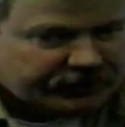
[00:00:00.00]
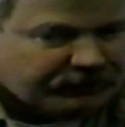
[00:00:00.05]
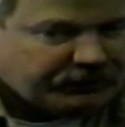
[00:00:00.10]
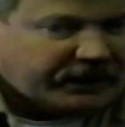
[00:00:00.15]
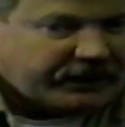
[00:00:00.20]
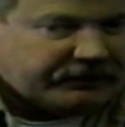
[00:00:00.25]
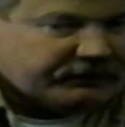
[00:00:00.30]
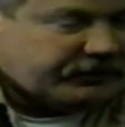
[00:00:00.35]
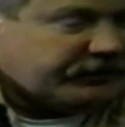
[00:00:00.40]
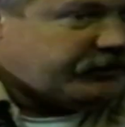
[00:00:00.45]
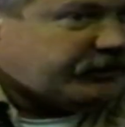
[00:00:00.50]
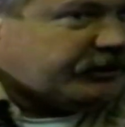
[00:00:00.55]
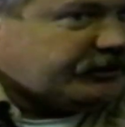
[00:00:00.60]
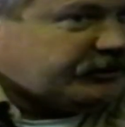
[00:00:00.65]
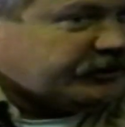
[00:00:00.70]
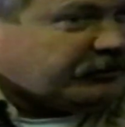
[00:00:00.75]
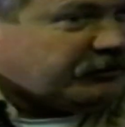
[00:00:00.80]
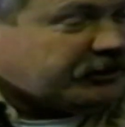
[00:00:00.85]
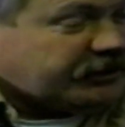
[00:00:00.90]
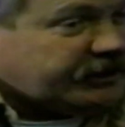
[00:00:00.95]
battery, very
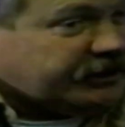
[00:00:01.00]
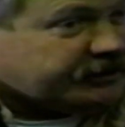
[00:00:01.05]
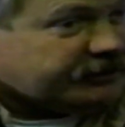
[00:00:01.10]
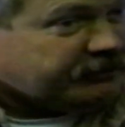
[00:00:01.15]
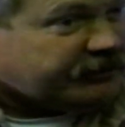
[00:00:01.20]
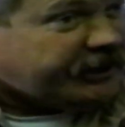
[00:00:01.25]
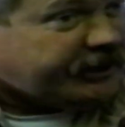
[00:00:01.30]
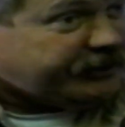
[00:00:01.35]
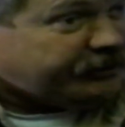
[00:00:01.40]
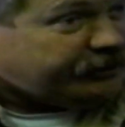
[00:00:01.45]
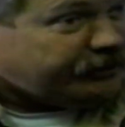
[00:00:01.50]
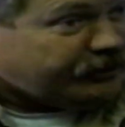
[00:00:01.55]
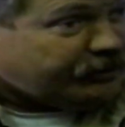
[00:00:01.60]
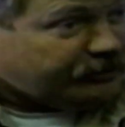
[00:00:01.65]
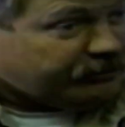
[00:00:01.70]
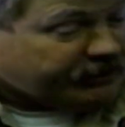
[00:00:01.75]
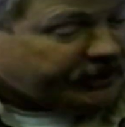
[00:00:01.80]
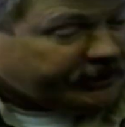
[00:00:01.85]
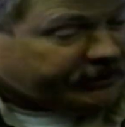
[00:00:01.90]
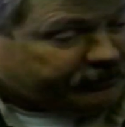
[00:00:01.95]
similar like the
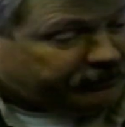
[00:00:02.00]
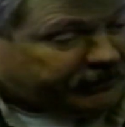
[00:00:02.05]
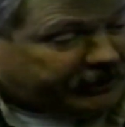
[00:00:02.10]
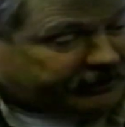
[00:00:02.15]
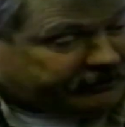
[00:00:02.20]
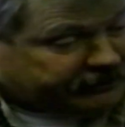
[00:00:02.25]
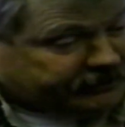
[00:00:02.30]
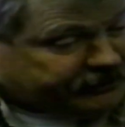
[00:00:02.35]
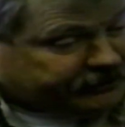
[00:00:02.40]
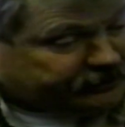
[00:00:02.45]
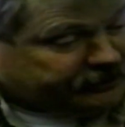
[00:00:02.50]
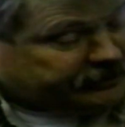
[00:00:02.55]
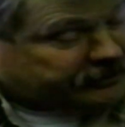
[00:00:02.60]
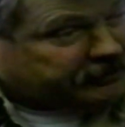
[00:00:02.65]
old radio batteries used to